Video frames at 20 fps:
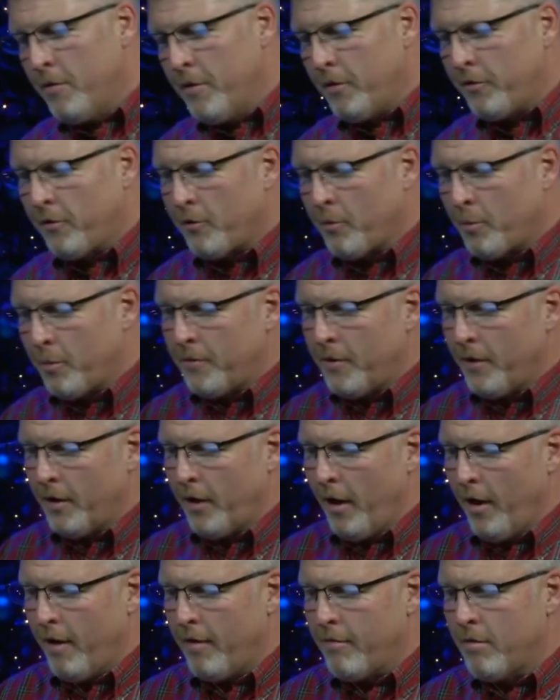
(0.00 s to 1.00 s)
This is what they
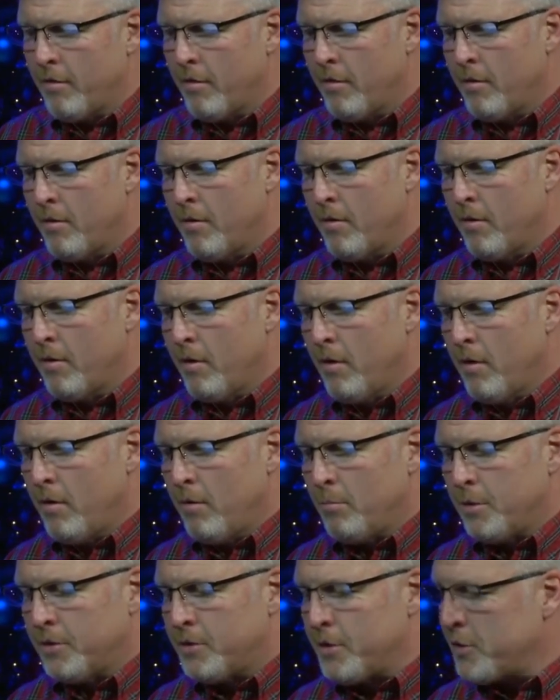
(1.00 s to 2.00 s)
gave.
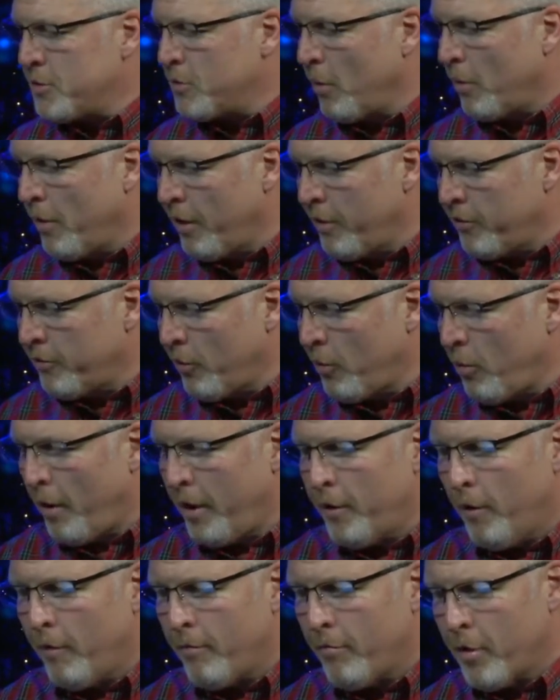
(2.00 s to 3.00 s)
But the story isn't
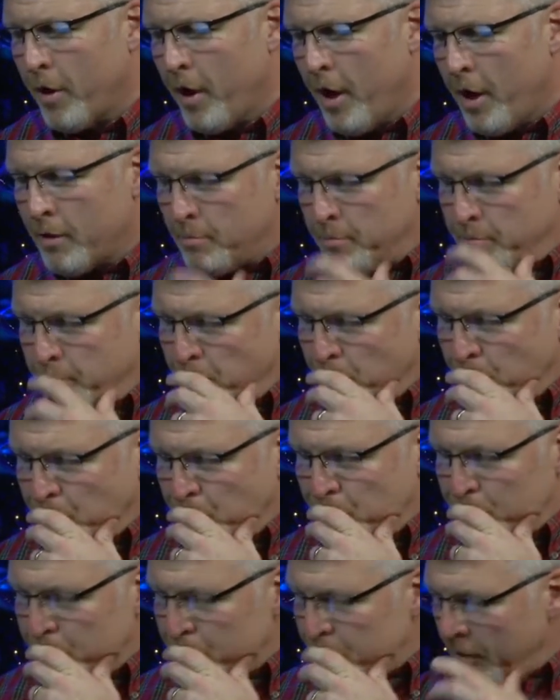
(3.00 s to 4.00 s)
quite over yet.
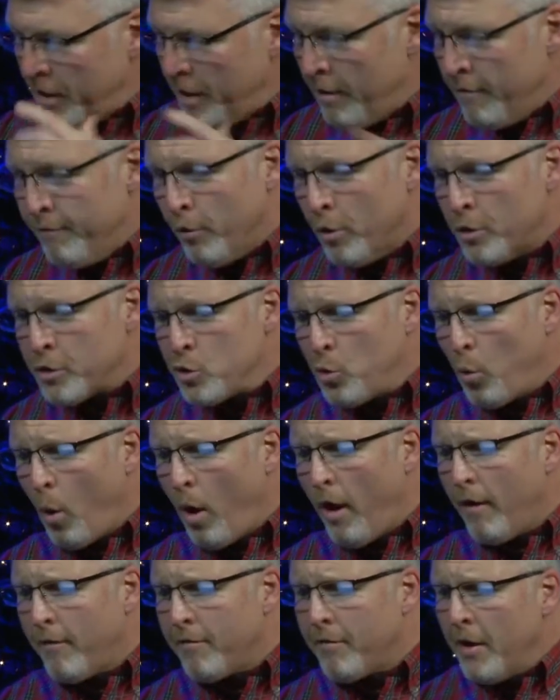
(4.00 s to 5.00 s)
Verse
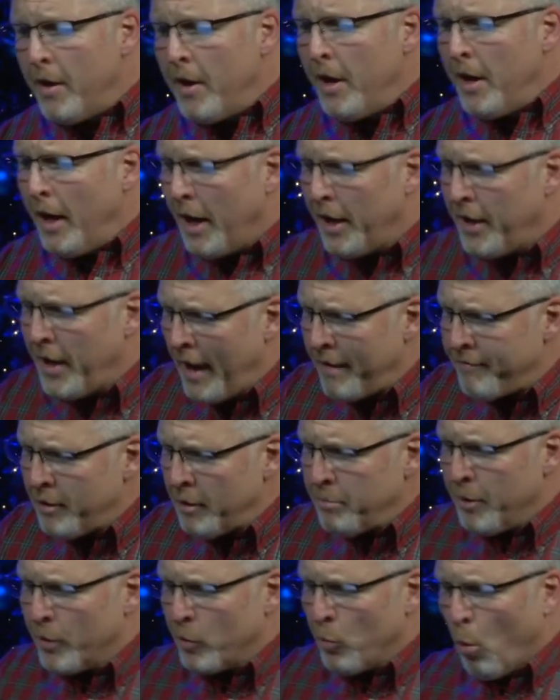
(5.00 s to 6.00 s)
12 And
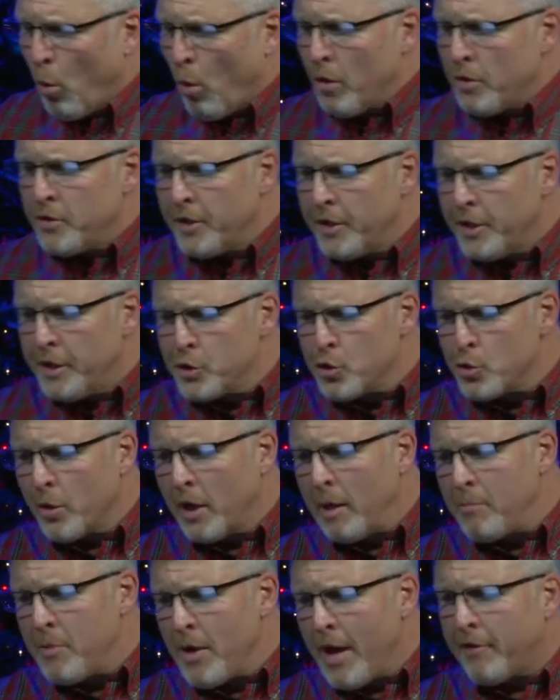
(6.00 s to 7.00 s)
having been warned in a
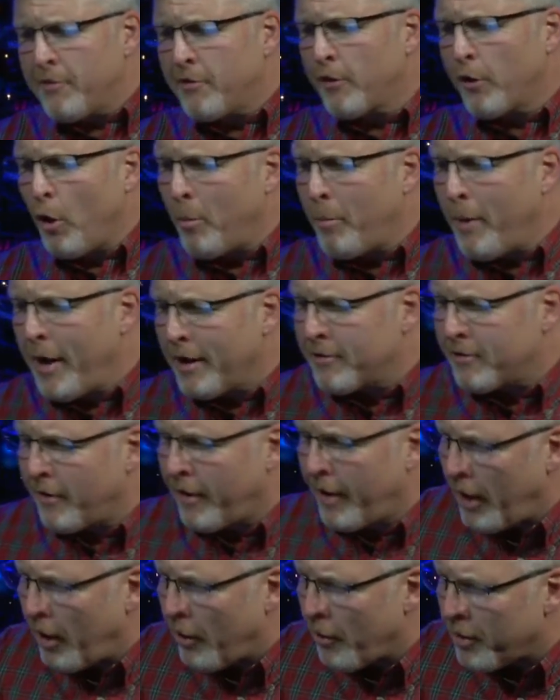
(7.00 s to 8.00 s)
dream not to go back to
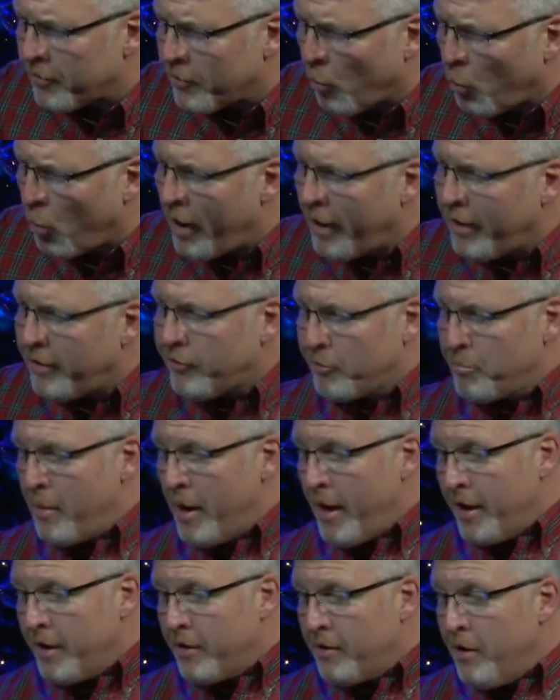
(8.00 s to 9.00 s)
Herod, the wise
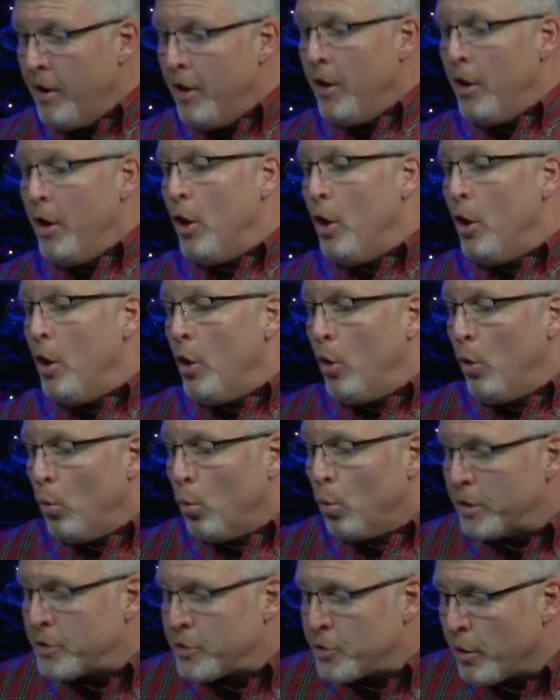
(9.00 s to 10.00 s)
men
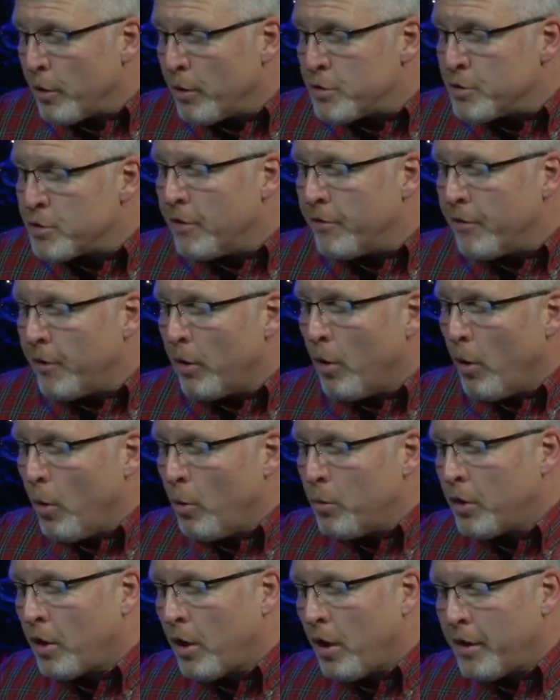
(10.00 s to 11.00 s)
returned to their
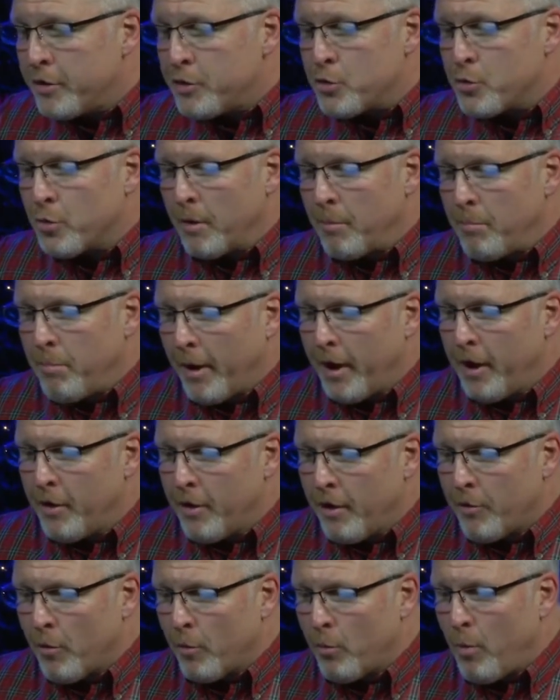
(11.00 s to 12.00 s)
own country by
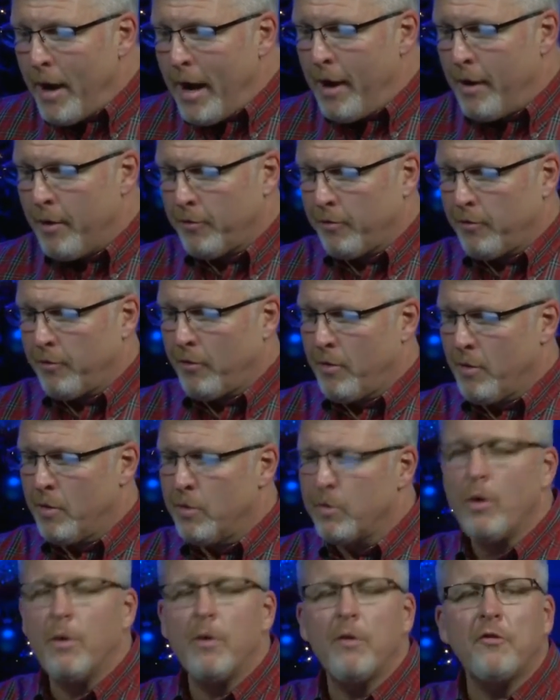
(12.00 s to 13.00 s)
another route.
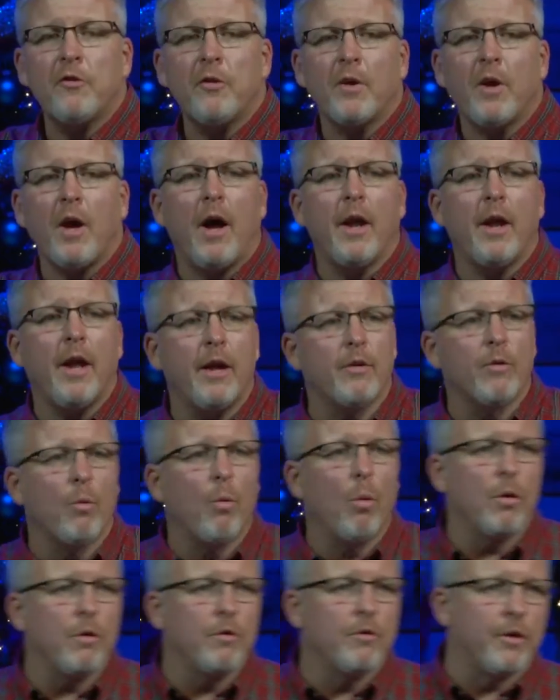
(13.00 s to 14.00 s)
Notice that God had to
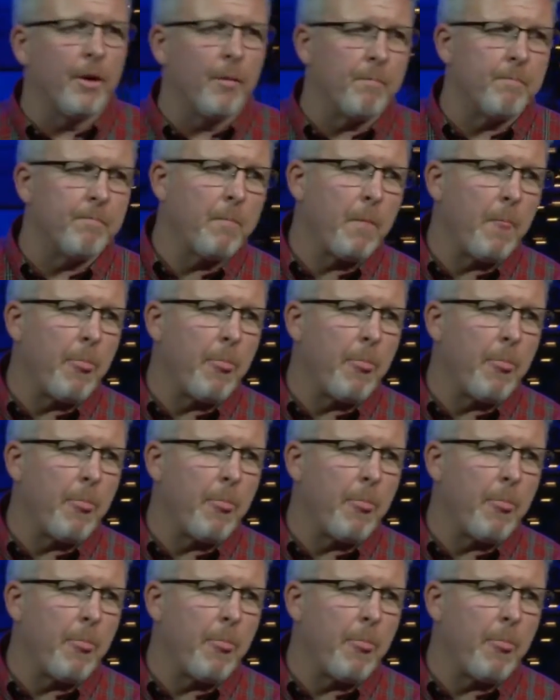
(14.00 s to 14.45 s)
warn them.